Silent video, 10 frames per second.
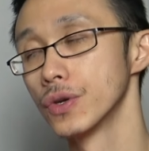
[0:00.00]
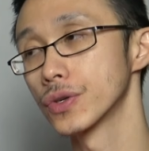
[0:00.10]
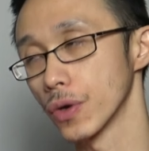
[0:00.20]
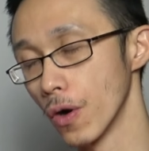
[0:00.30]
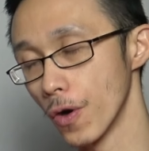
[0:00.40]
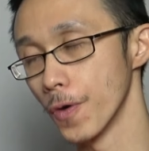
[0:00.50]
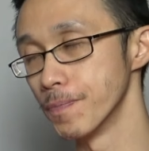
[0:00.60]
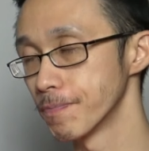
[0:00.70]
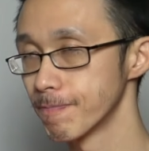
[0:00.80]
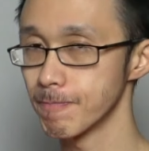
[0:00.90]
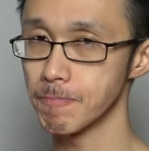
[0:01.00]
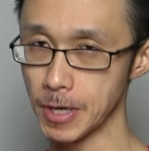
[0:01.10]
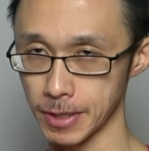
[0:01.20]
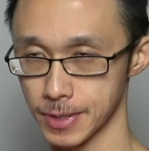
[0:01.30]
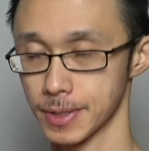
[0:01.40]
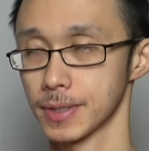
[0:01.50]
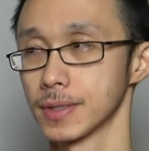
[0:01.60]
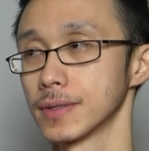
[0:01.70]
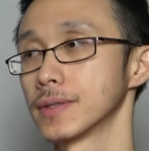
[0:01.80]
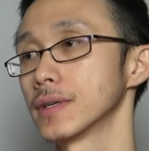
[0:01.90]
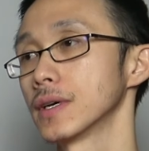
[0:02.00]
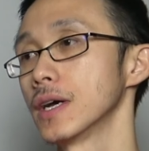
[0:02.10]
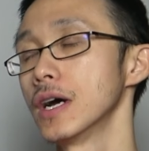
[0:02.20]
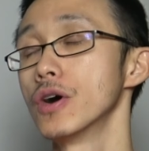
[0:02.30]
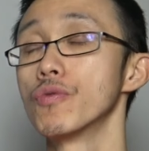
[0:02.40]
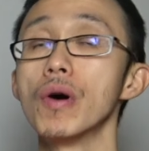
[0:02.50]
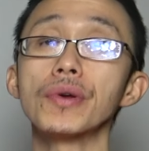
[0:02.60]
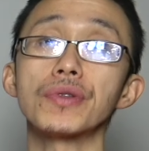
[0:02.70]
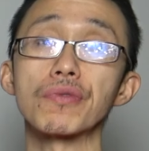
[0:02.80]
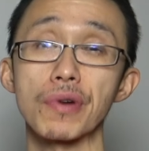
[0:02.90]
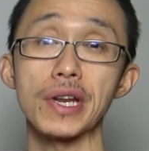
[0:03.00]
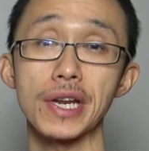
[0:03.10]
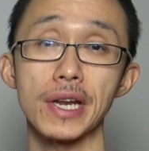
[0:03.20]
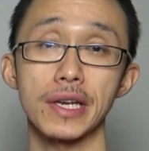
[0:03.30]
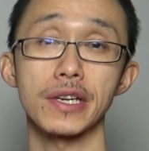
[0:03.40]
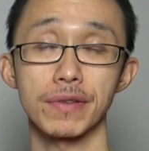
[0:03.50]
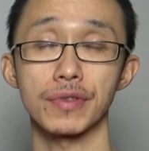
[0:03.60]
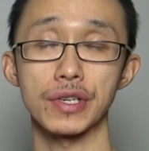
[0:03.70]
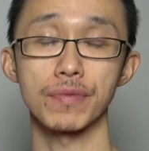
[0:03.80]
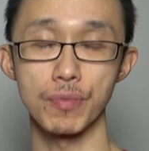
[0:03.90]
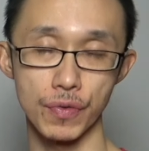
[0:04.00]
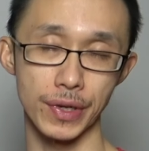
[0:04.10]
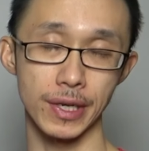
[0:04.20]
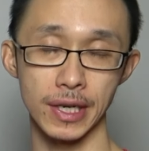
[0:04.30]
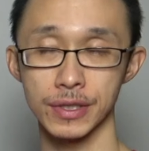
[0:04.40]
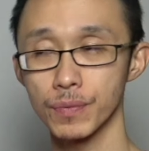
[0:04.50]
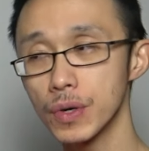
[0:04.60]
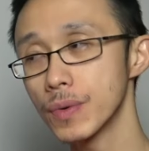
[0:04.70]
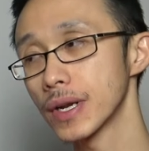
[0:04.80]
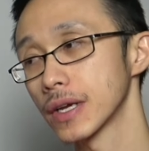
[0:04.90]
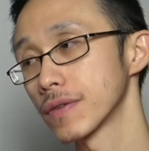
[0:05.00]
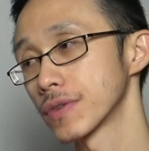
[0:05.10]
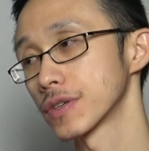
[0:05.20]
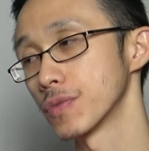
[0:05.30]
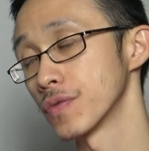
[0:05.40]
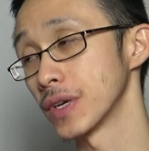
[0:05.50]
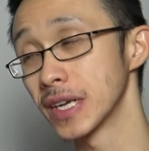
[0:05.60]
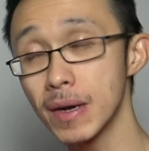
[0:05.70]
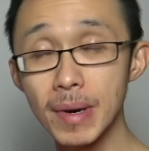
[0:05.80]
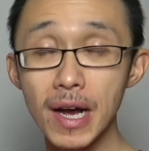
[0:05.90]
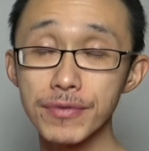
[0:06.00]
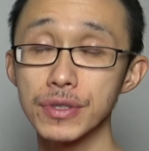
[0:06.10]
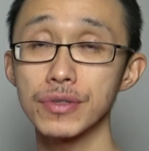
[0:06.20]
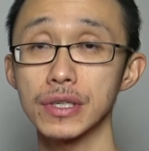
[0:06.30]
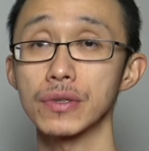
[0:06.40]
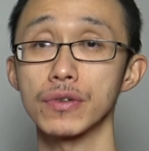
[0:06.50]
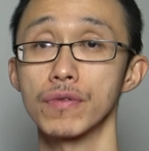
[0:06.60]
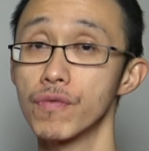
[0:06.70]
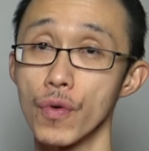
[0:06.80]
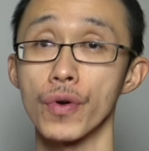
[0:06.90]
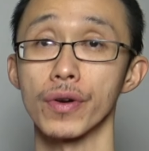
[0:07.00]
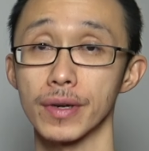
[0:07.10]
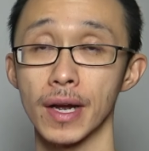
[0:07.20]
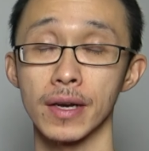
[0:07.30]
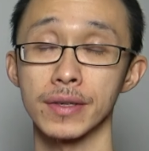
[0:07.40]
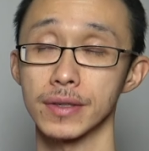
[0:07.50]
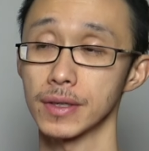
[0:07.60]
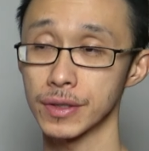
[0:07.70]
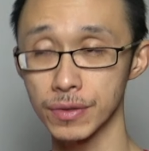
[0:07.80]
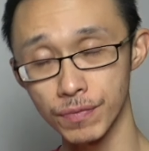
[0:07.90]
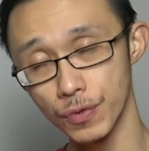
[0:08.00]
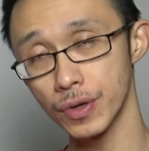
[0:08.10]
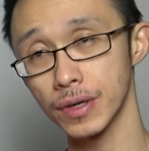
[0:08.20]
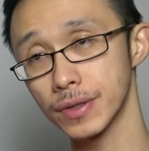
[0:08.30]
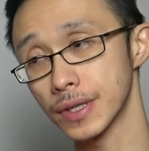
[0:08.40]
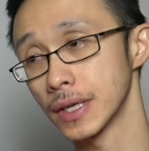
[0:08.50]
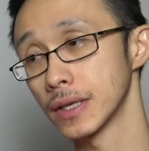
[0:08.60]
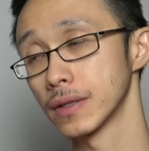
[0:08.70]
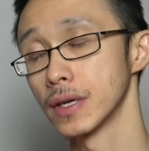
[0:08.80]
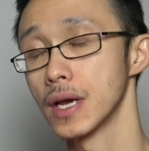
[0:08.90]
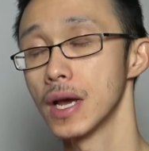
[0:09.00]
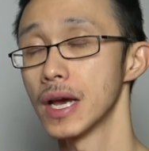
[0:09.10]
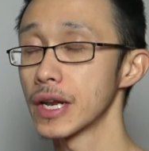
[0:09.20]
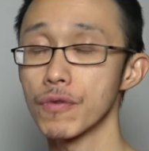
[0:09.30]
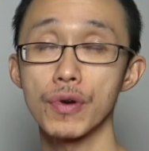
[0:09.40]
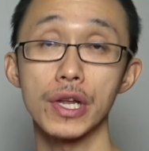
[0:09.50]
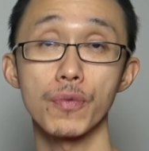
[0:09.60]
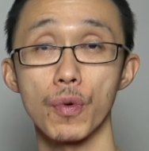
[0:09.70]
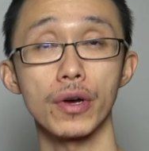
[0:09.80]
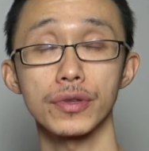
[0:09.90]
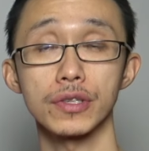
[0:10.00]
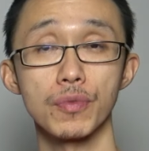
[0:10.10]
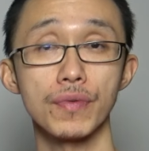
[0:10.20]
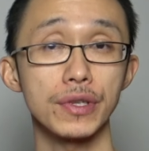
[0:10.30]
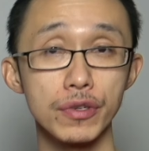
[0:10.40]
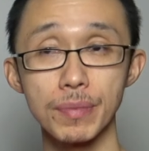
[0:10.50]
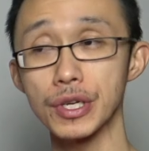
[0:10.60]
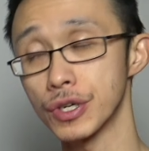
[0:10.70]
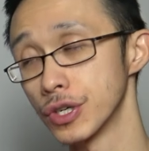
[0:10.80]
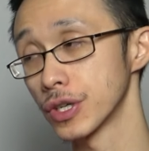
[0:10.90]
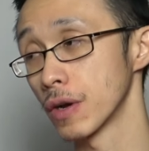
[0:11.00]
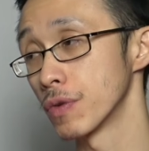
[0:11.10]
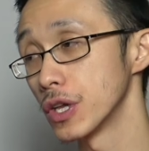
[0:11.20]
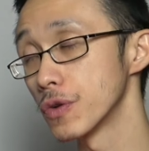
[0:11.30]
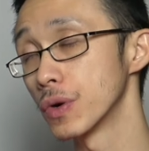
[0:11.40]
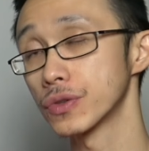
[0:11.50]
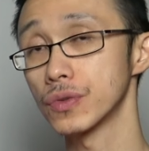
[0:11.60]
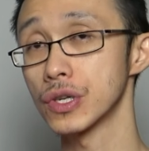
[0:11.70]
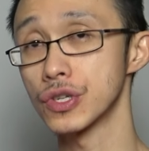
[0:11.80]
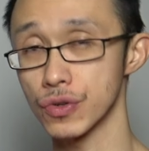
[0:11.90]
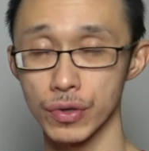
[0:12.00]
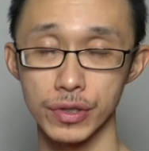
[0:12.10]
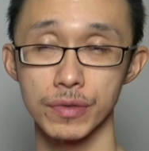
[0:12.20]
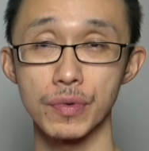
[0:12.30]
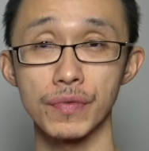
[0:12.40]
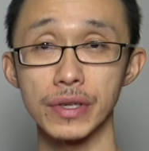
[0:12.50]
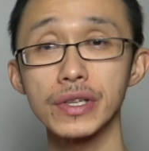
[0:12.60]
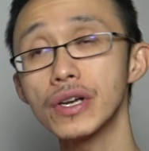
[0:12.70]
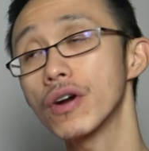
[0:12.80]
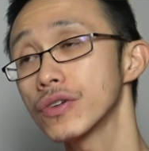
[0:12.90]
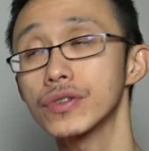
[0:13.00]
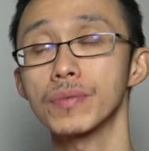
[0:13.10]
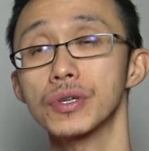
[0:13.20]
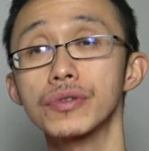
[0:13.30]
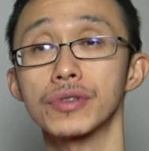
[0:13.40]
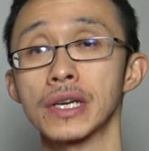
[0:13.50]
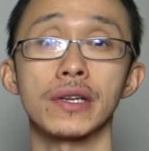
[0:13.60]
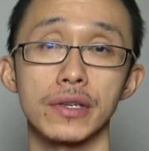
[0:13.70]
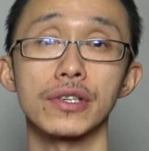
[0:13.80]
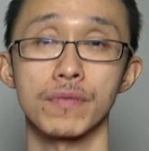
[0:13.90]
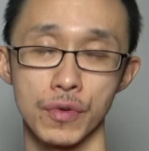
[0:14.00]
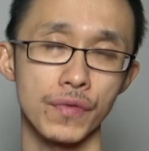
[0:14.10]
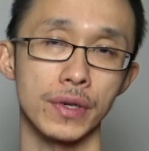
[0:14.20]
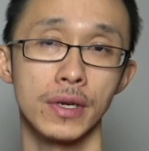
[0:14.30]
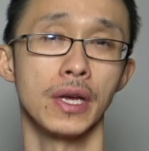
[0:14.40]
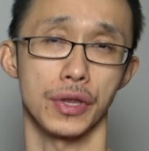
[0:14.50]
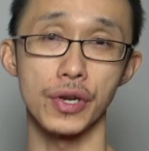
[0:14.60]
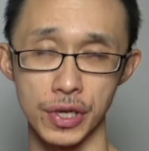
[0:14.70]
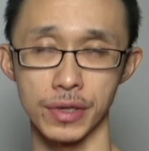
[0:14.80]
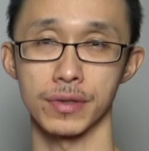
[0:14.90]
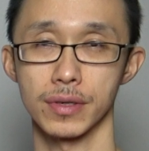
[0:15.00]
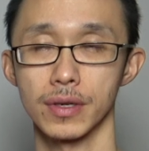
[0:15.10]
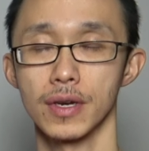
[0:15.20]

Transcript: So, yes. What would the rating I get this movie, guys? What would I give this movie? And I'm gonna have to stick to a 4, guys. It's a 4 out of 10. And I really want this movie to be good. I really want to enjoy this movie. And there are some good things in this movie. There is.